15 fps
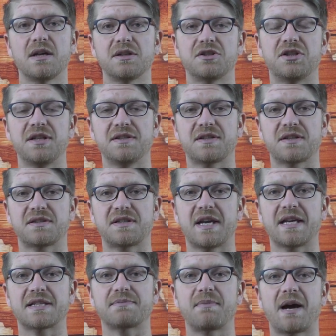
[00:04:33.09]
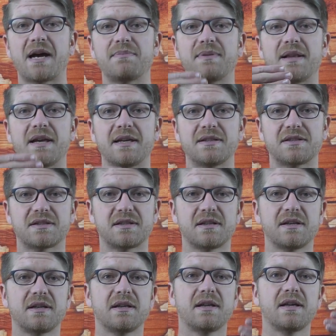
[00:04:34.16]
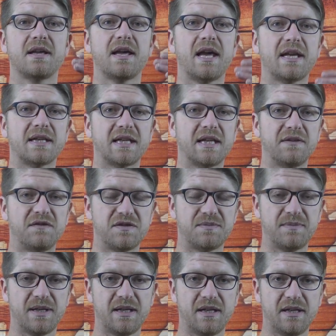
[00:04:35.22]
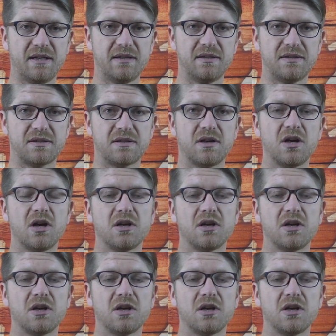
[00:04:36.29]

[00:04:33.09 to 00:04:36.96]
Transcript: Jesus takes my place and gives me his.